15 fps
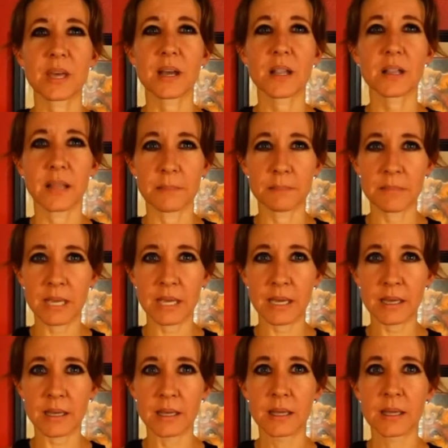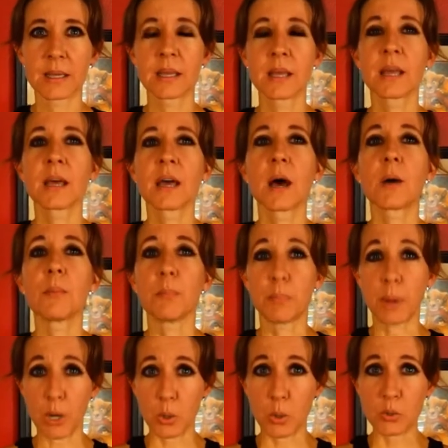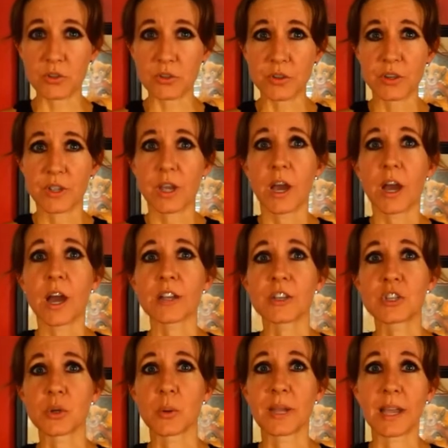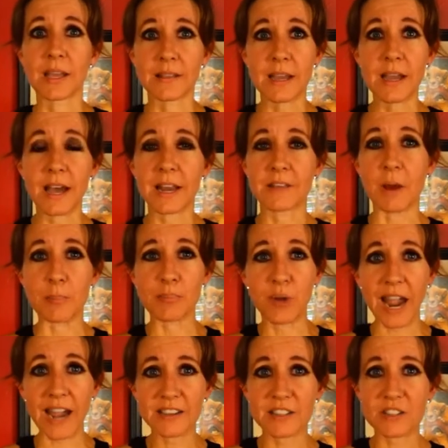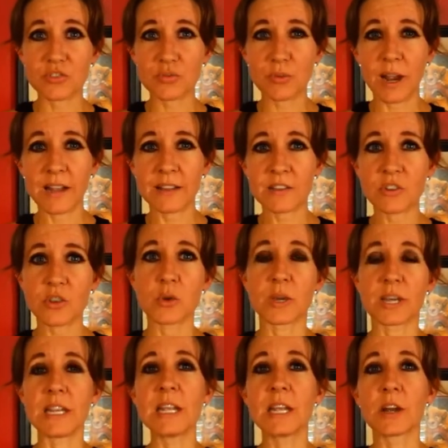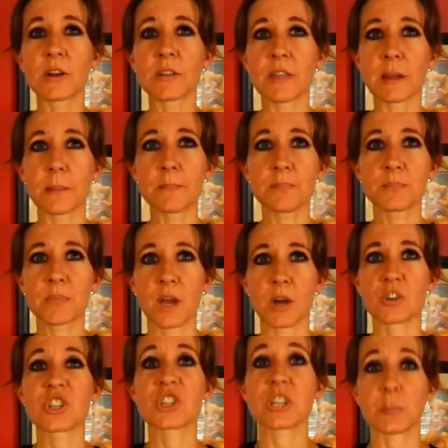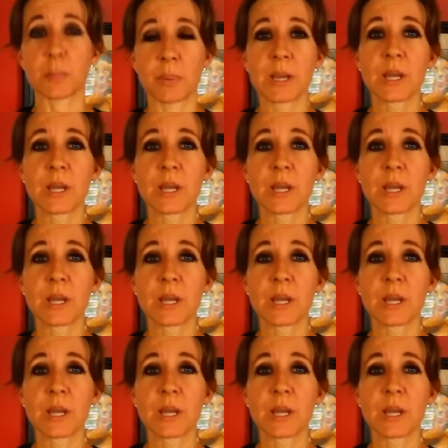Columbia boat doing kind of a practice run, so you can hear them. It's a ship. Oh, ship.